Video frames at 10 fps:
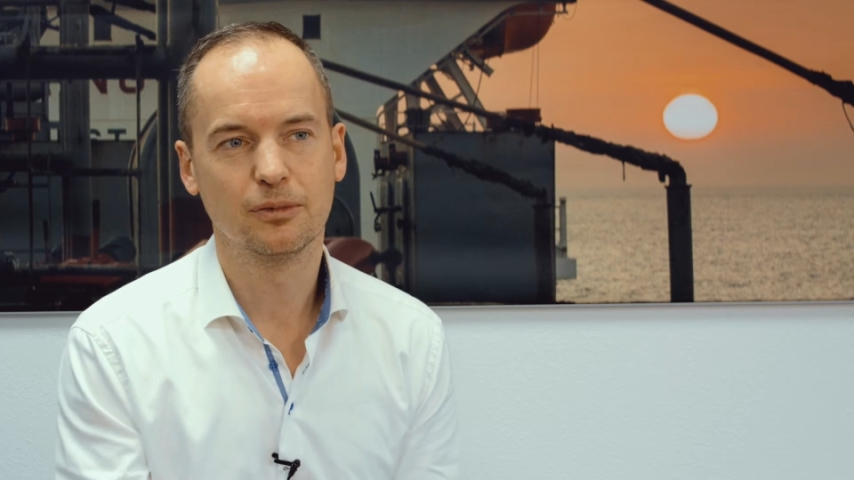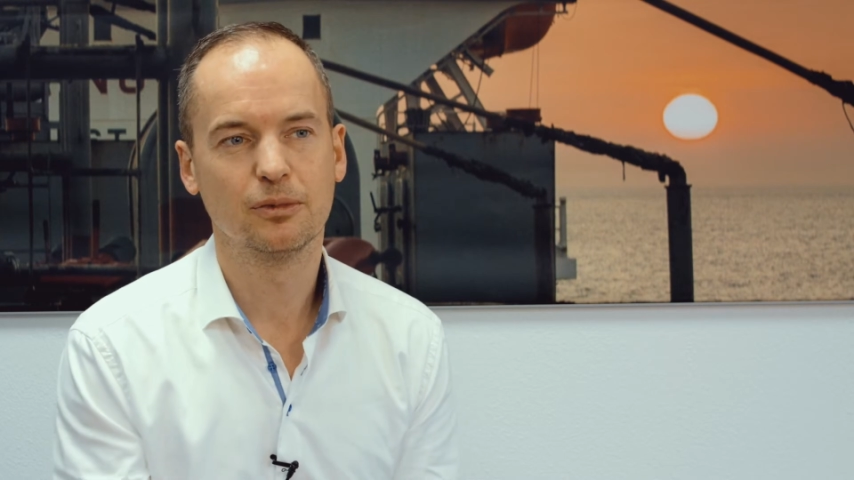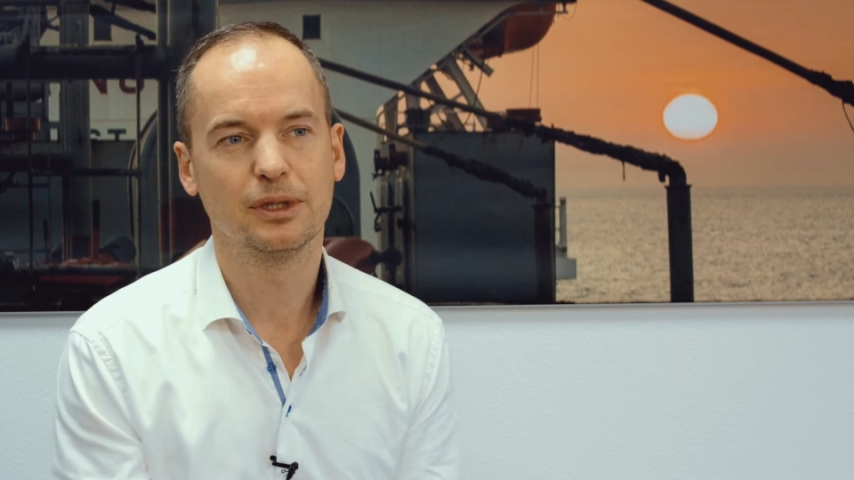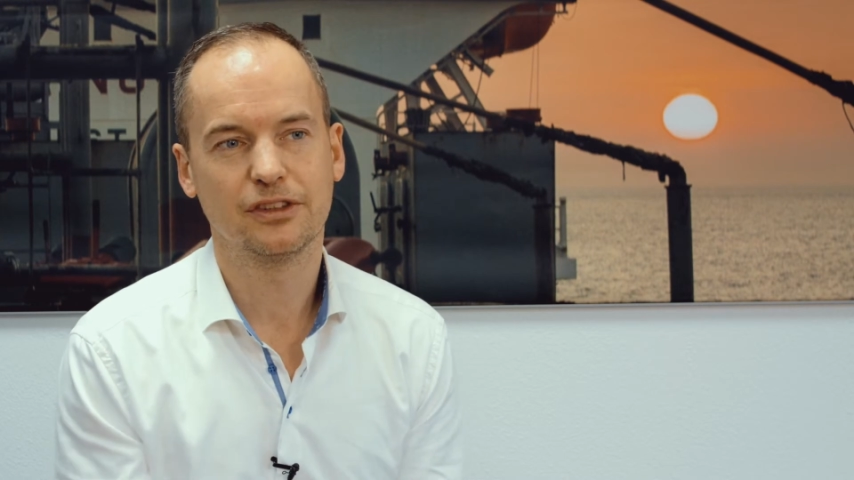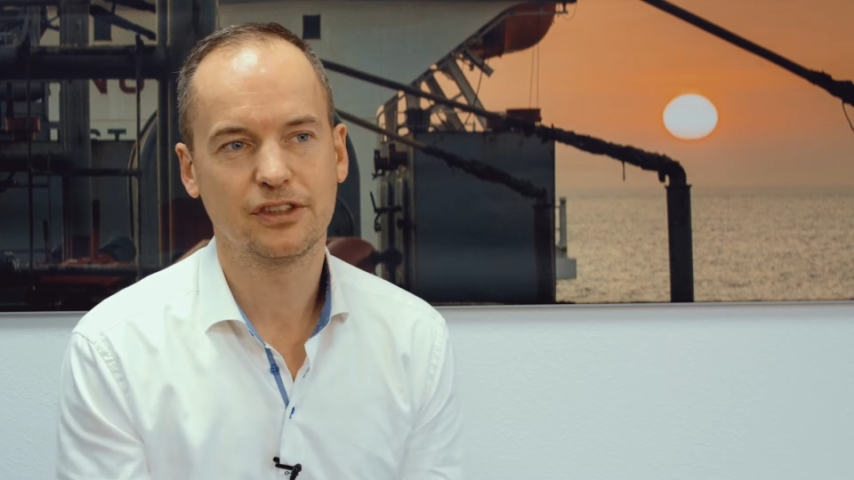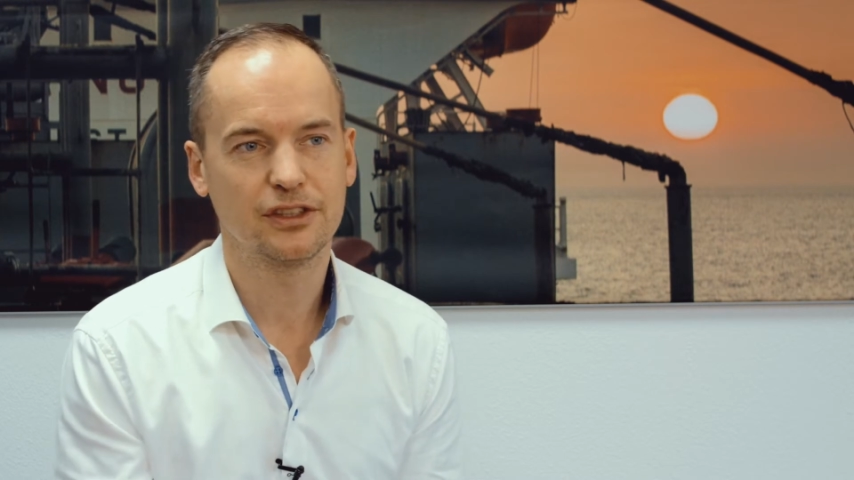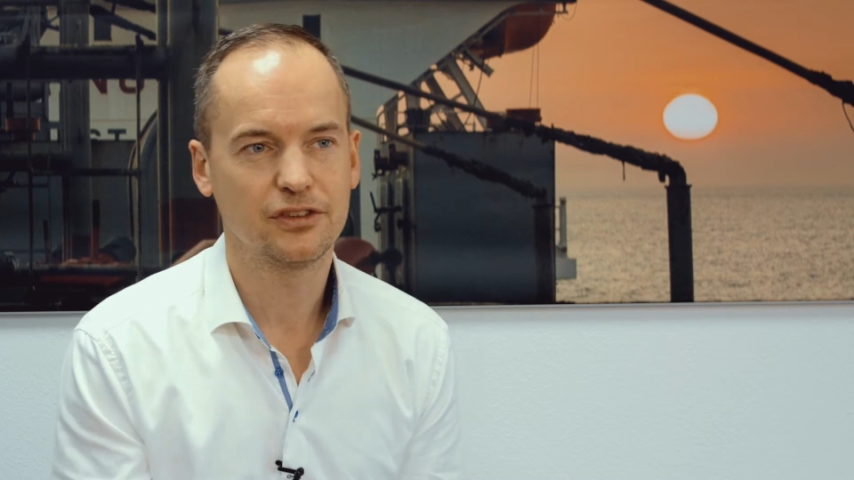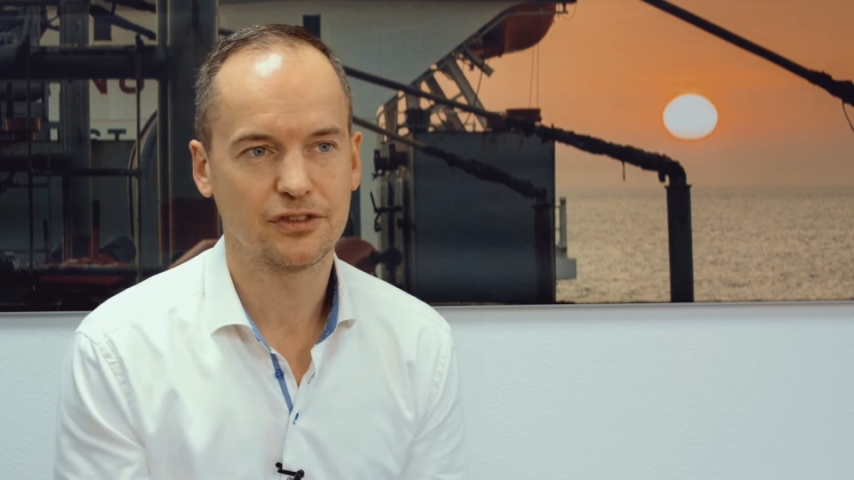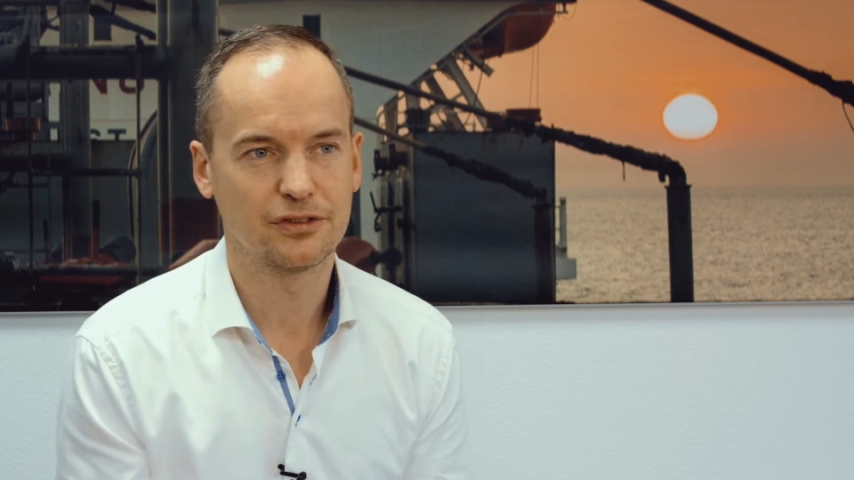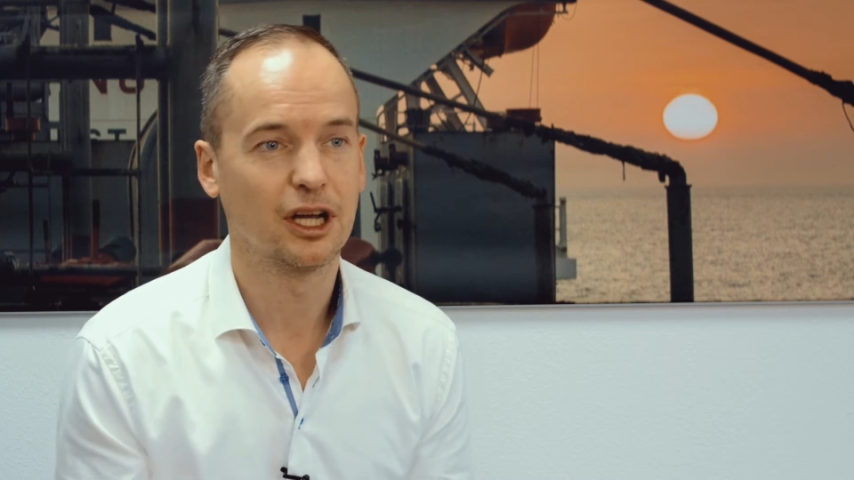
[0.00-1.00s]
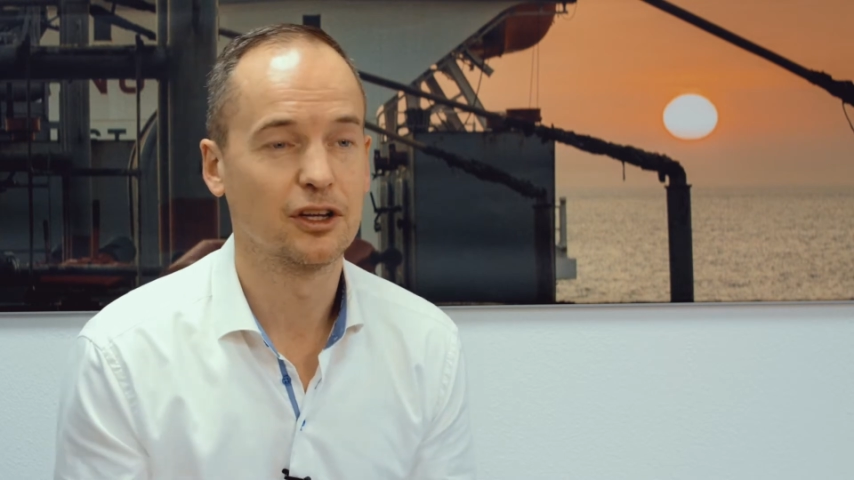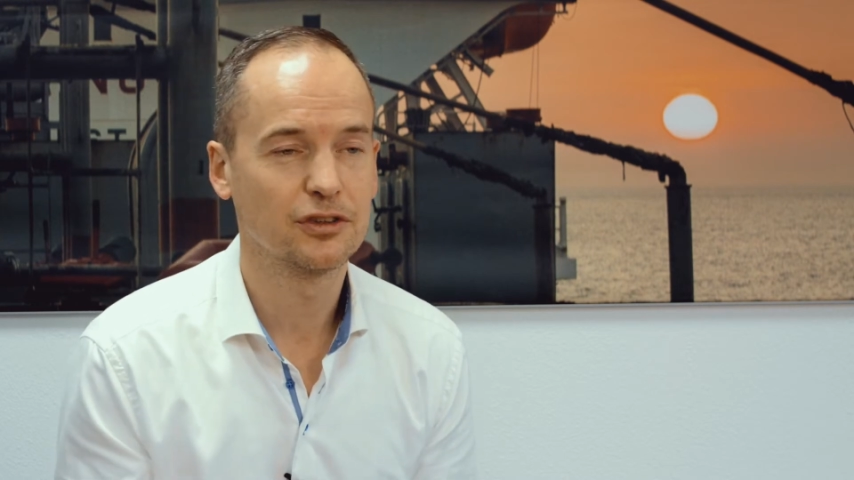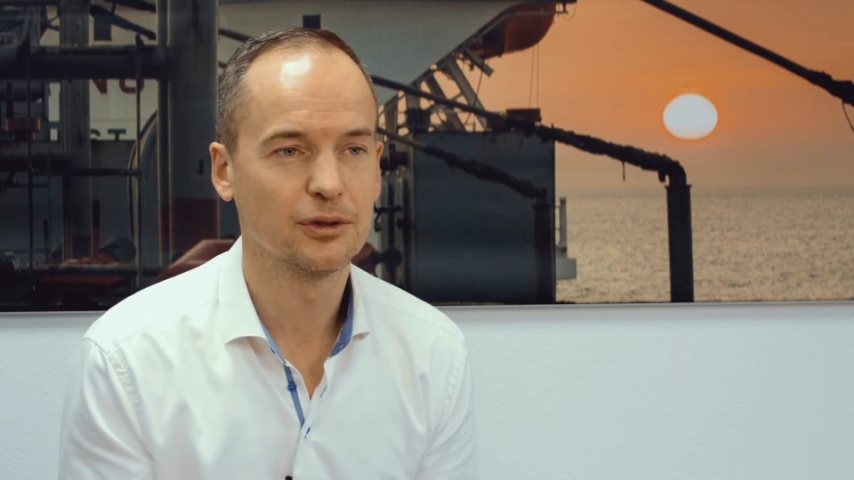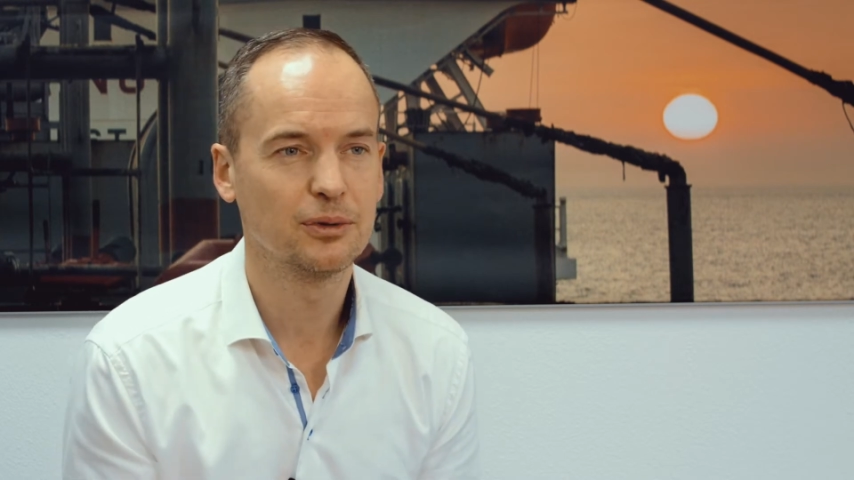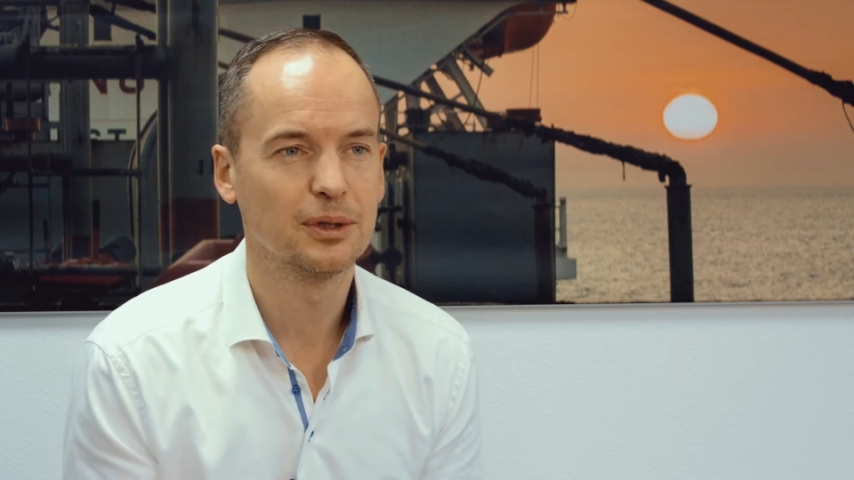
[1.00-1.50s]
which is
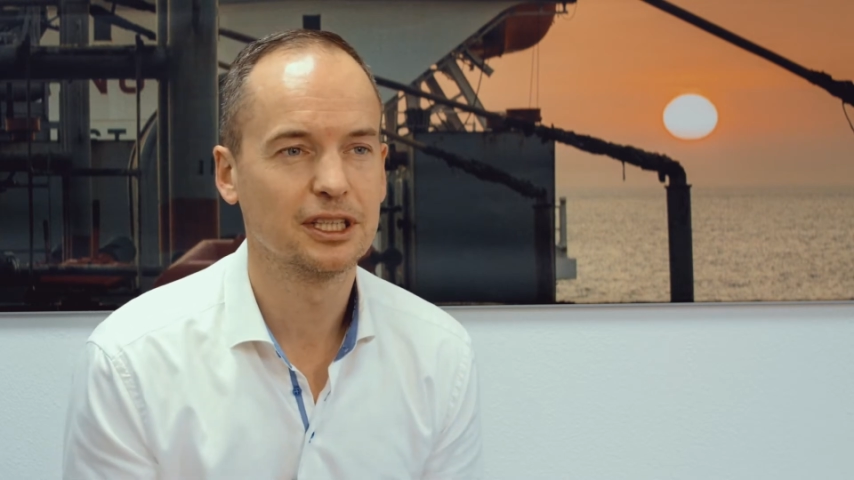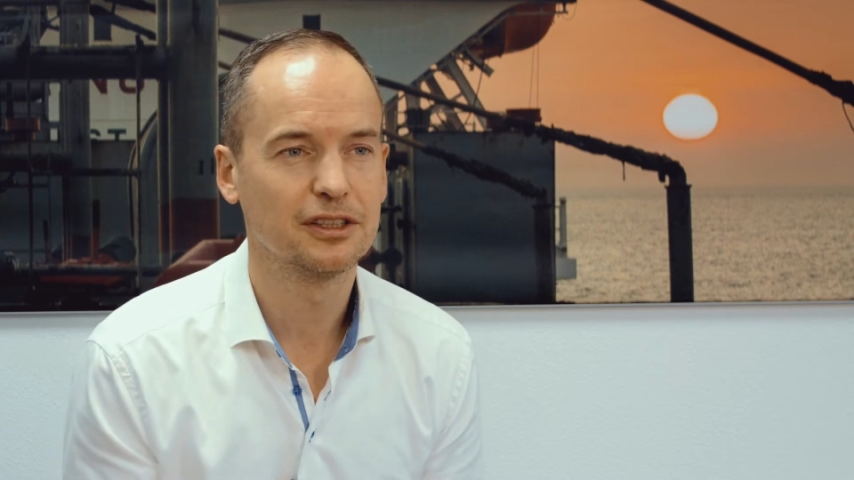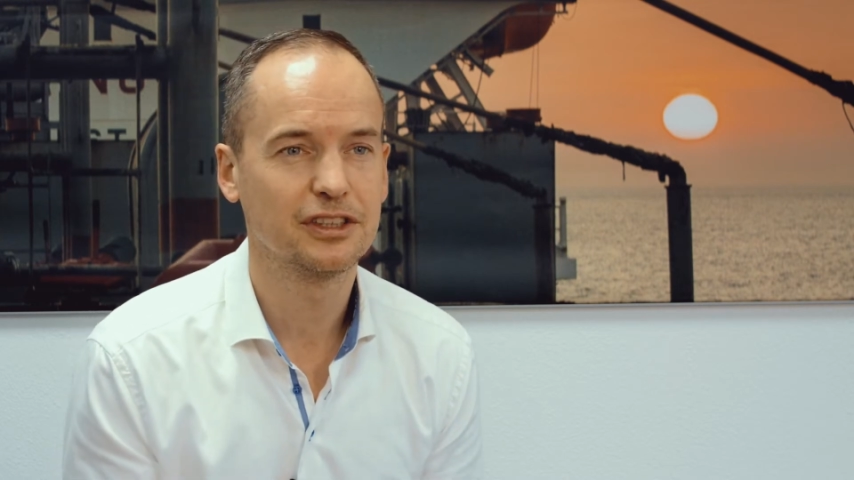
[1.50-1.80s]
also